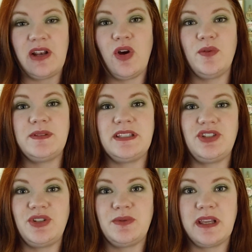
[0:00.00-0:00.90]
hopes that
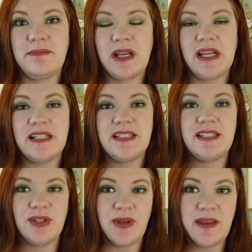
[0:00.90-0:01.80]
she will get married
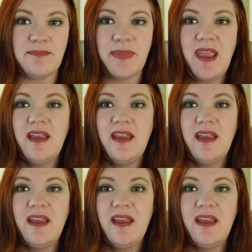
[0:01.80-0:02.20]
to him.